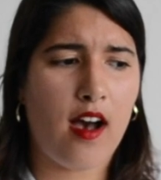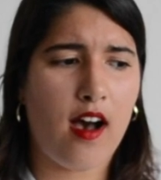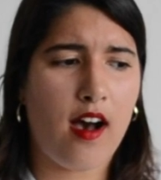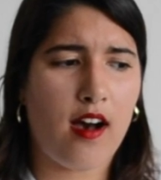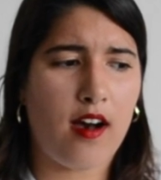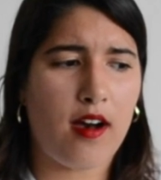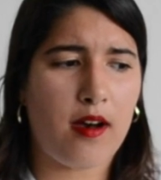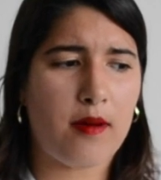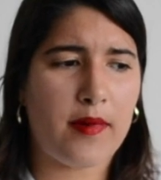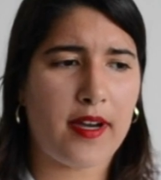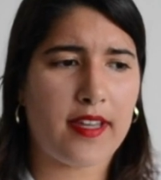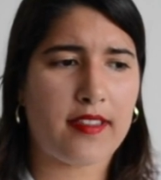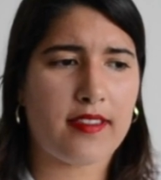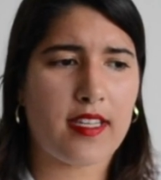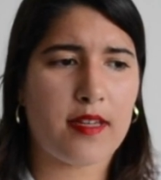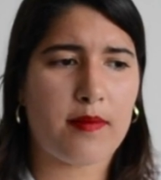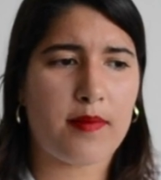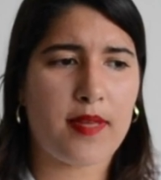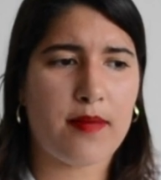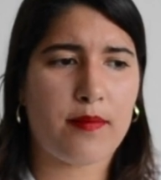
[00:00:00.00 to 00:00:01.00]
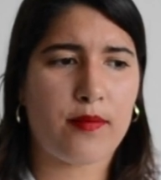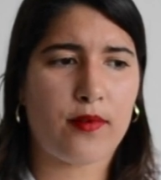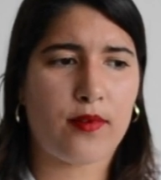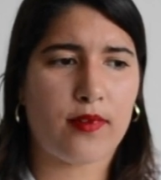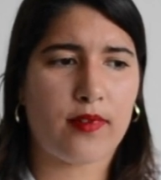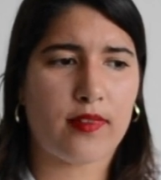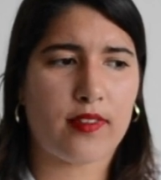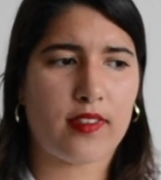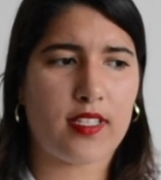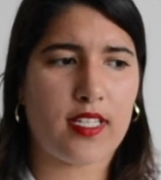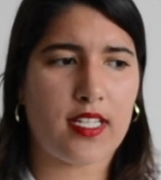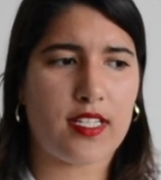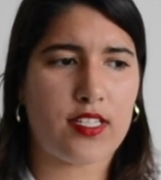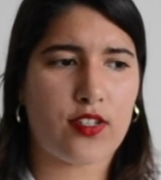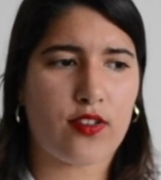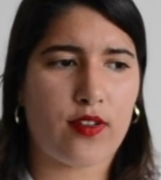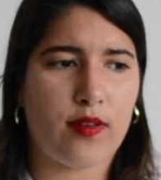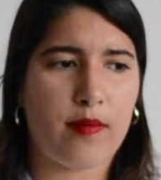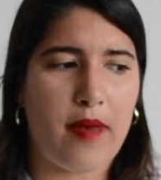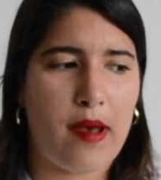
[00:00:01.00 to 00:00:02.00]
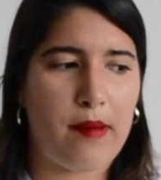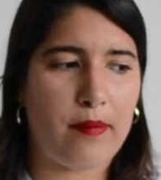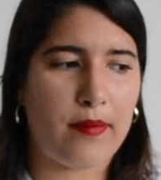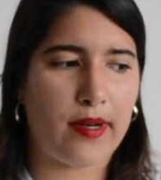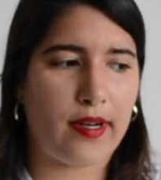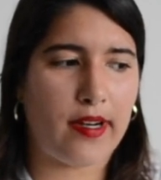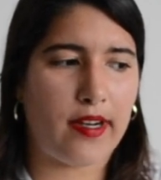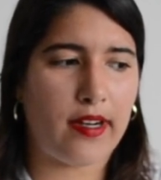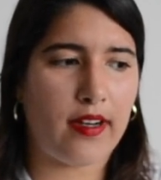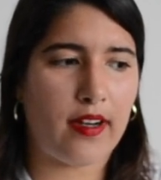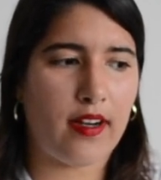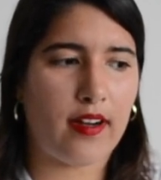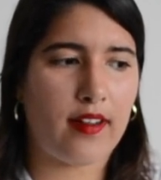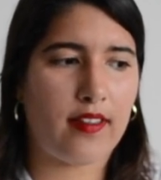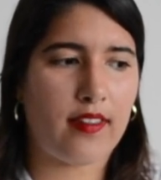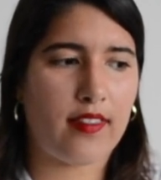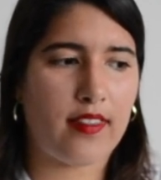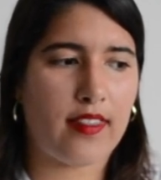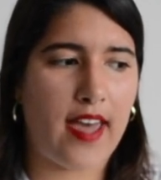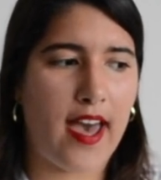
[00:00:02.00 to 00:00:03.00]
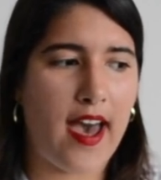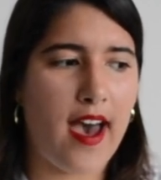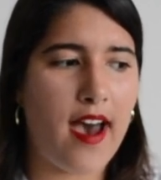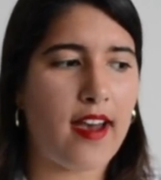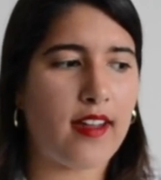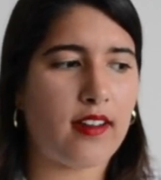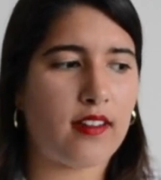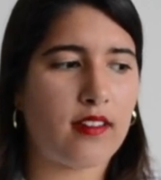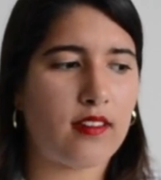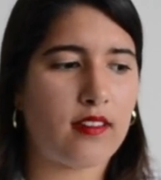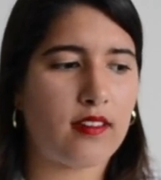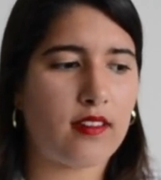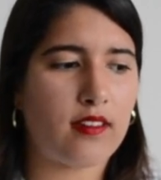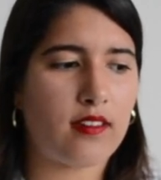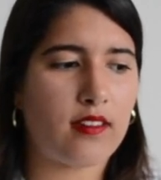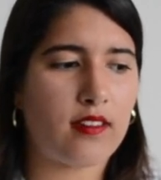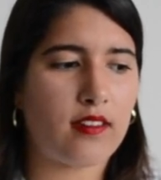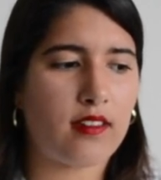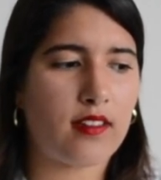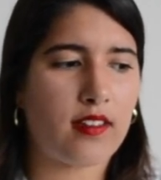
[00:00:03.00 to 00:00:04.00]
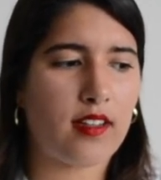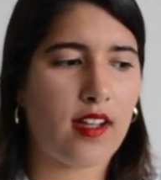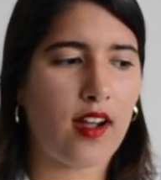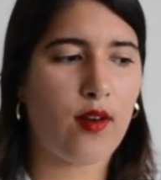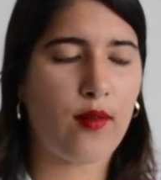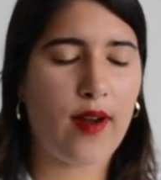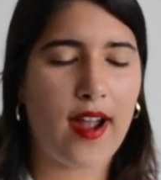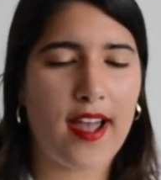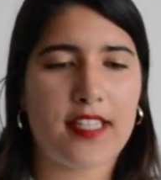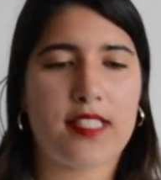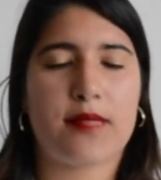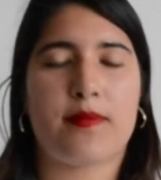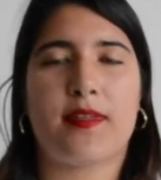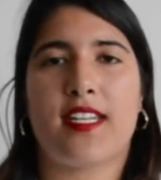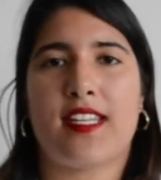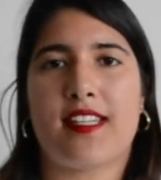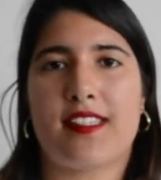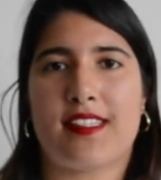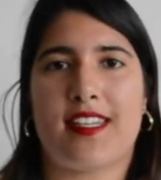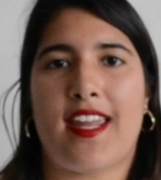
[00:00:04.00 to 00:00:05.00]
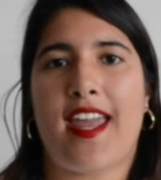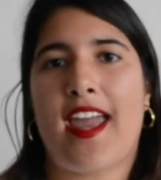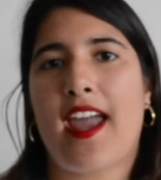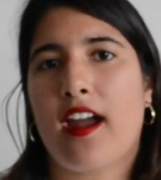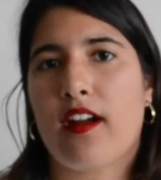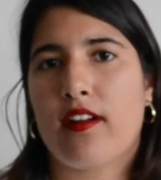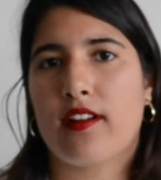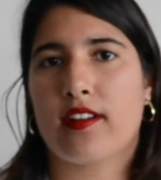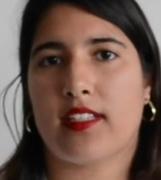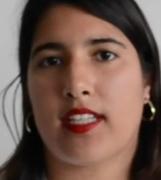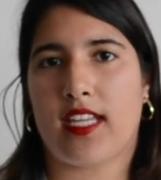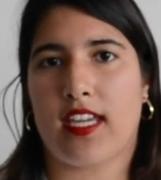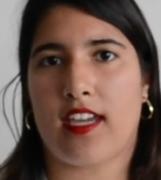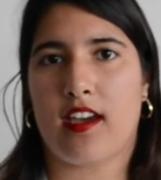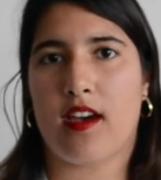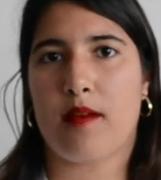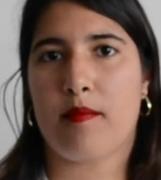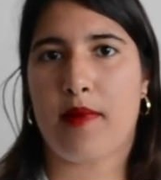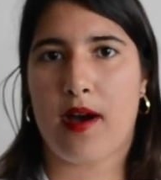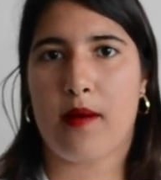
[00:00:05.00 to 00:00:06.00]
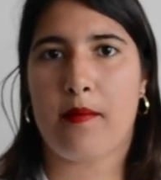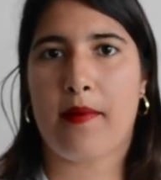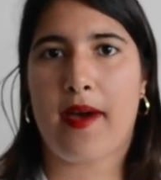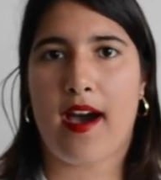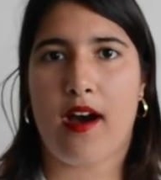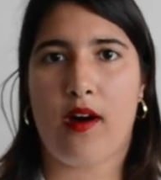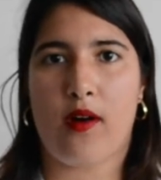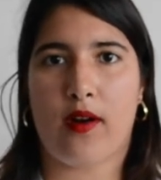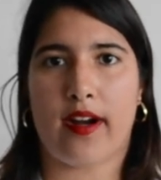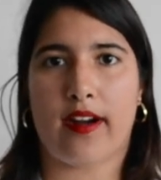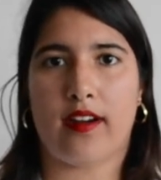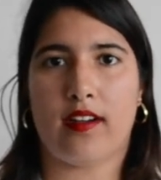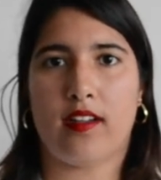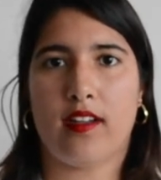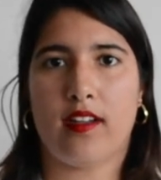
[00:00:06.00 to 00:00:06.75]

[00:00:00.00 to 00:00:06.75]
I think people need to remember that harassment is inherently about power.